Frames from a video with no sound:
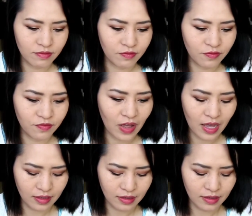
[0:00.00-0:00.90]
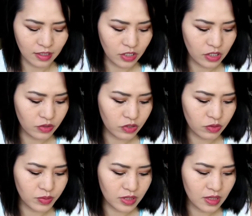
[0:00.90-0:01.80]
find new
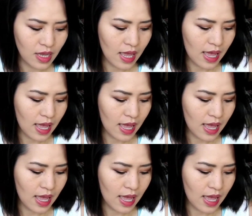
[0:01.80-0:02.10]
dupes.